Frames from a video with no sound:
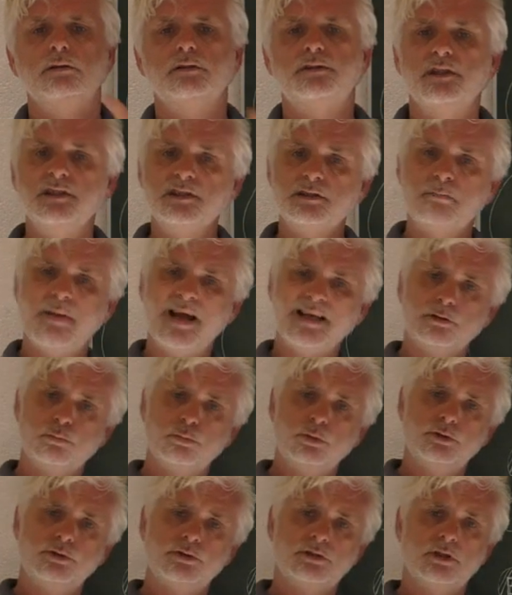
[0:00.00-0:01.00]
since
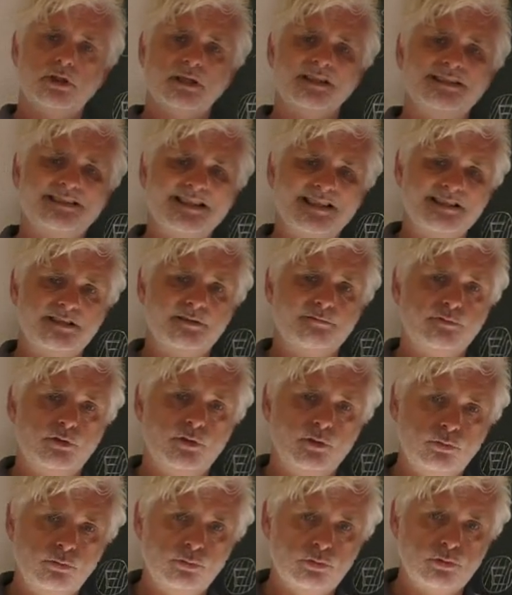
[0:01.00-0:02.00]
Maxwell's extensive
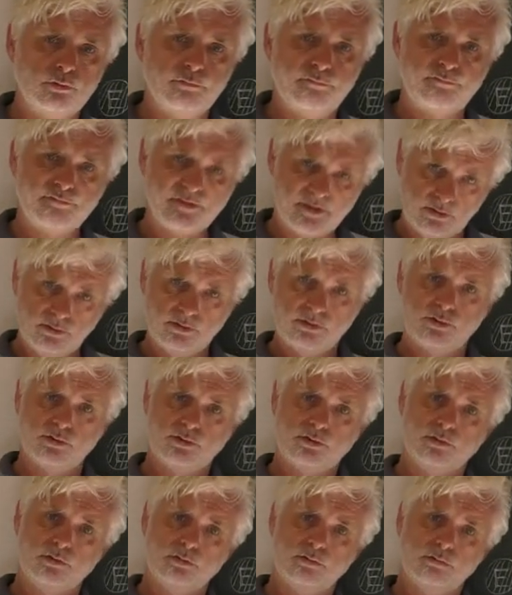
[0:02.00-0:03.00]
use of
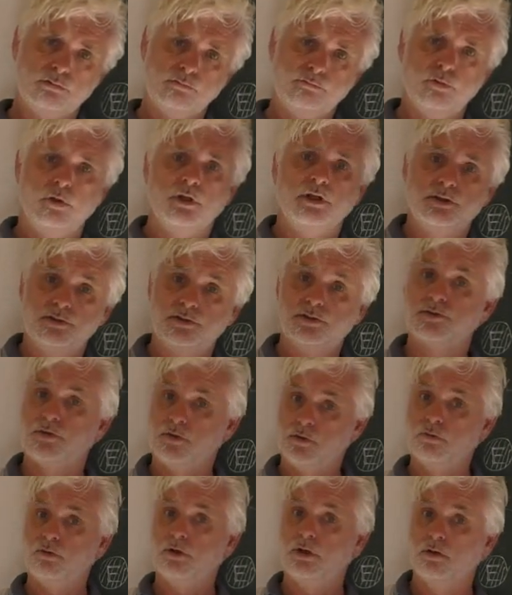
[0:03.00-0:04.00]
fields for his
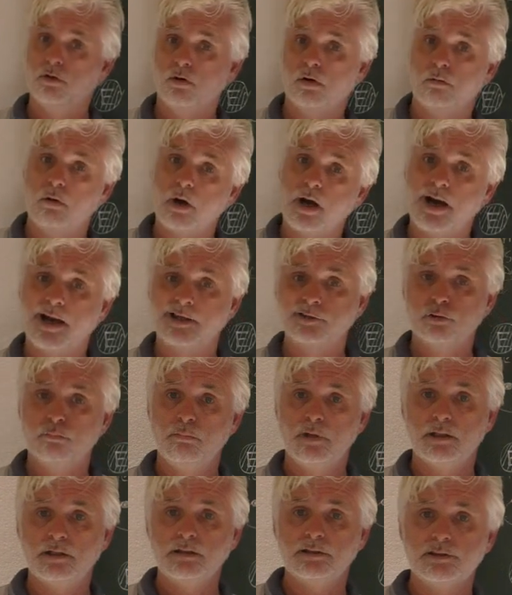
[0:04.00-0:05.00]
theory on
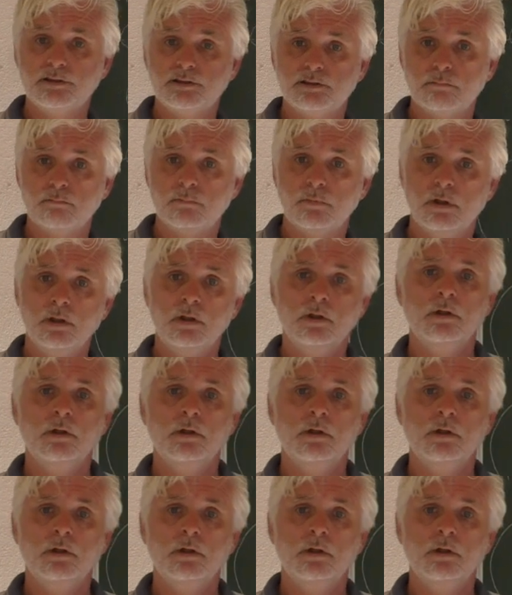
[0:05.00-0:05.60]
electromagnetism,